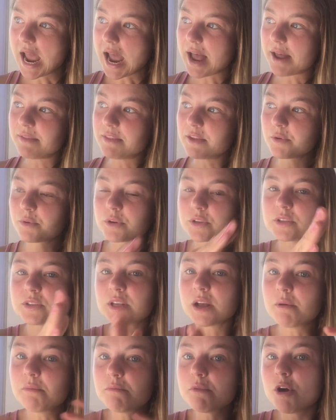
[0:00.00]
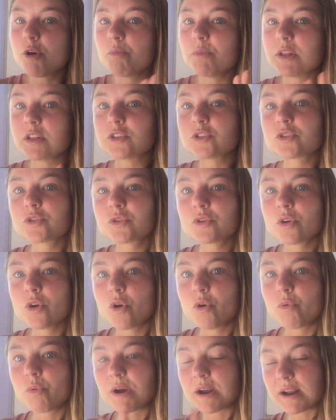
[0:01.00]
and there were some moments
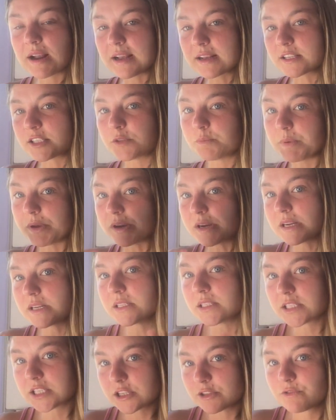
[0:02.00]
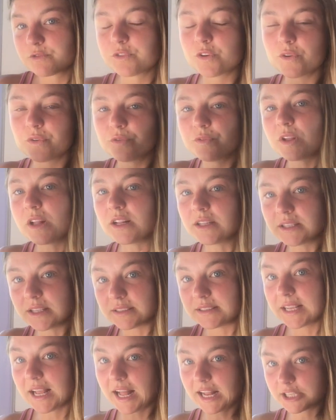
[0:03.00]
where experiences fulfill
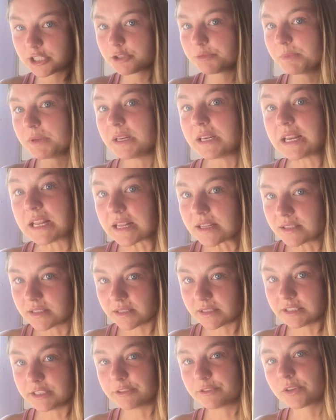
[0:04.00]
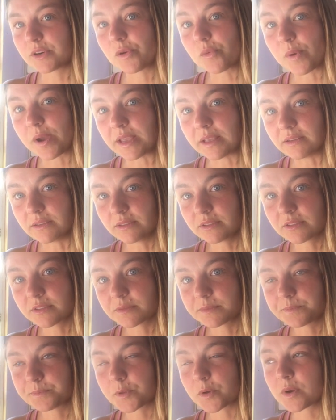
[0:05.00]
detachment needs in different ways.
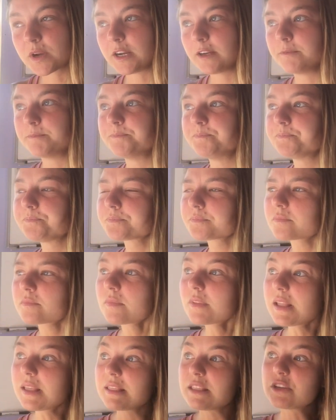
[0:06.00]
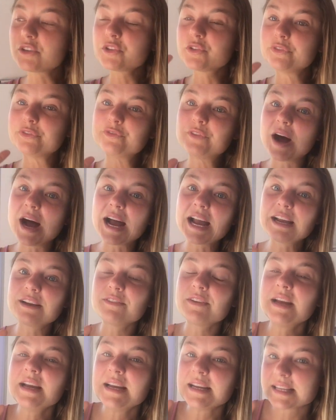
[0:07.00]
Okay. There's
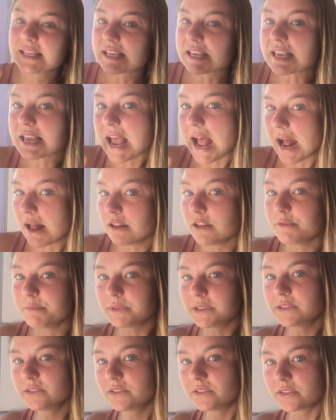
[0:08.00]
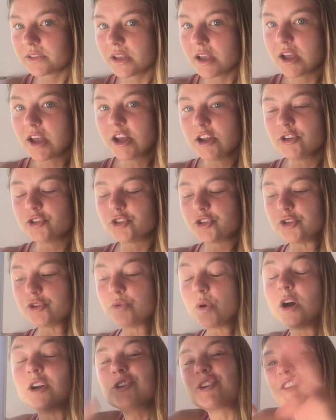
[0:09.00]
five key elements
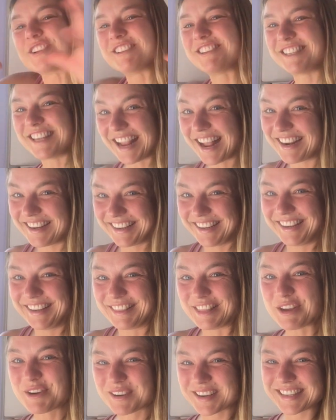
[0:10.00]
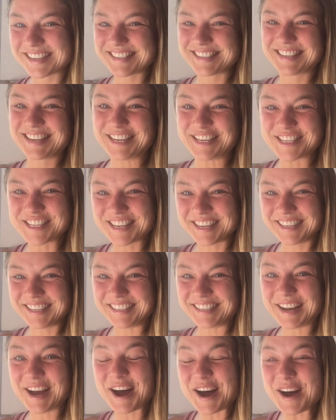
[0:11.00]
to understanding the
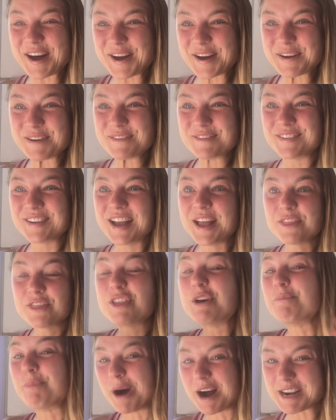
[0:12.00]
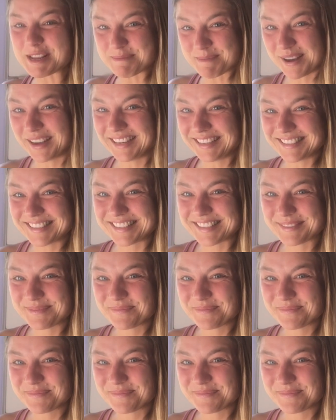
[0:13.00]
organization of the body mind.